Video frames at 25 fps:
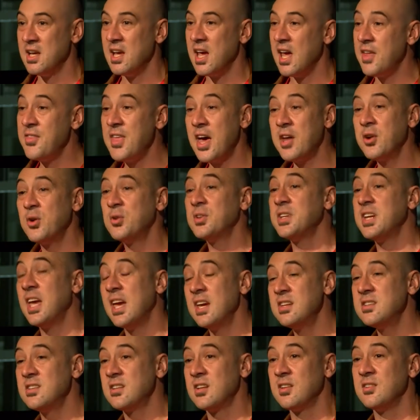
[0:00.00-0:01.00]
And that only
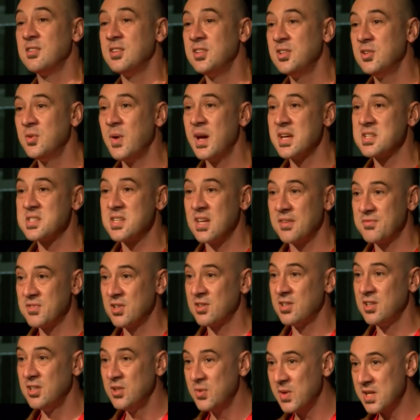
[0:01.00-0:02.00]
ended in the US after
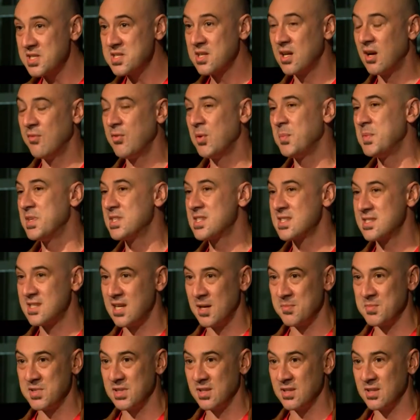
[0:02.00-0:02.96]
the US government stepped